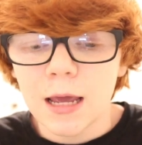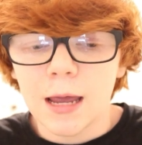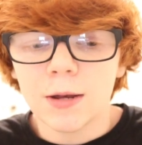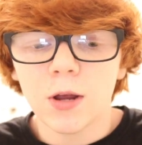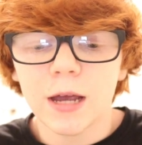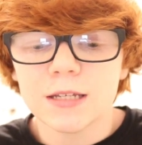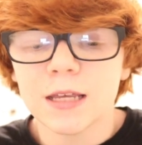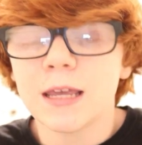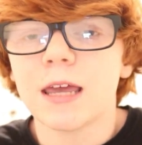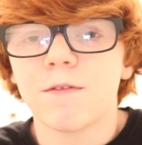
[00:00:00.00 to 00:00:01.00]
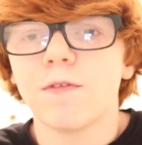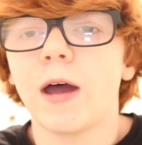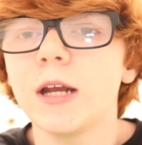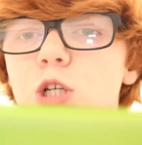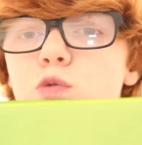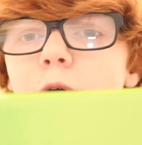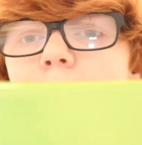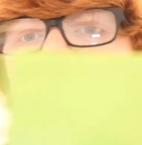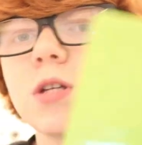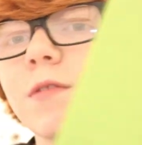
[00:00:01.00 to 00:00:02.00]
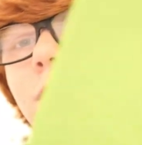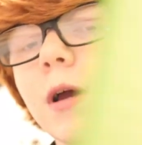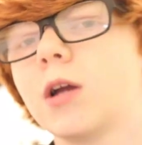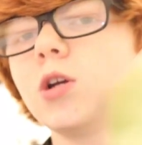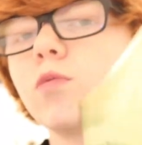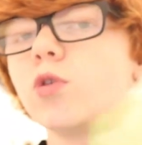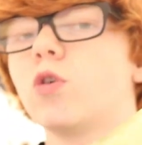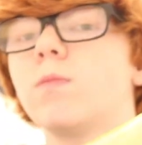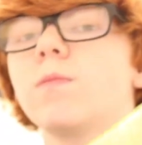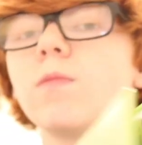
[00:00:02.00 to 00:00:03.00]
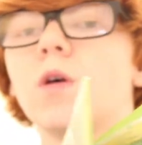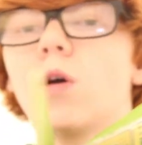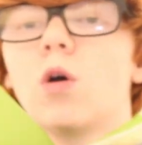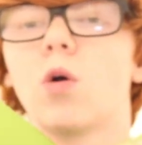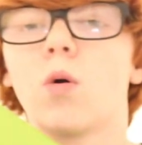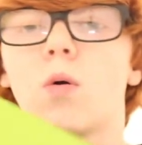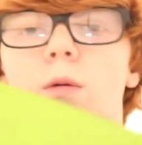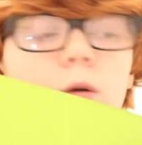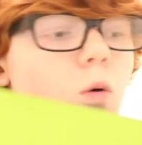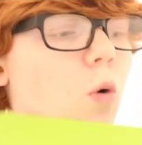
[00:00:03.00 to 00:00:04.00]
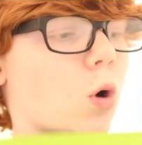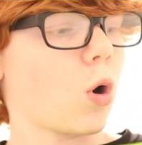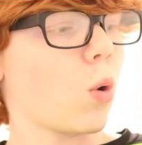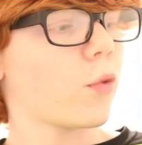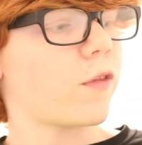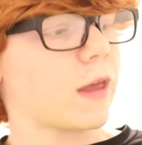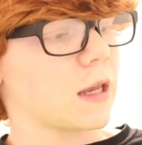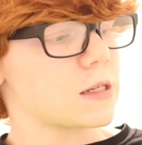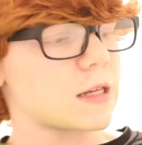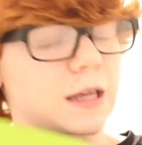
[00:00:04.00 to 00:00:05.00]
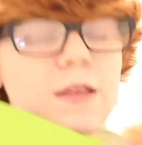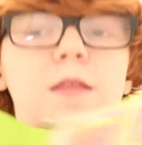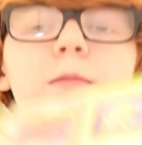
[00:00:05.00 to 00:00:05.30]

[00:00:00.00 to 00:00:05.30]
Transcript: and you guys can find just random stuff around your room or old things. Like